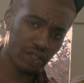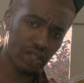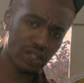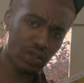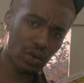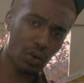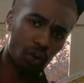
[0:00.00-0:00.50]

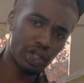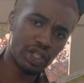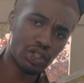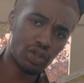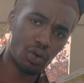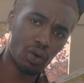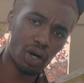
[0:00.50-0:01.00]
these
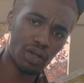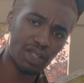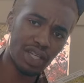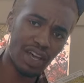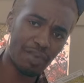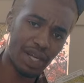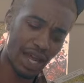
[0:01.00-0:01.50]

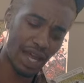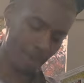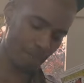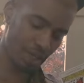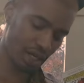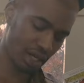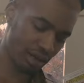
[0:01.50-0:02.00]
quarrels have been
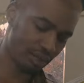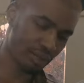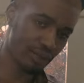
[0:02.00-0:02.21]
happening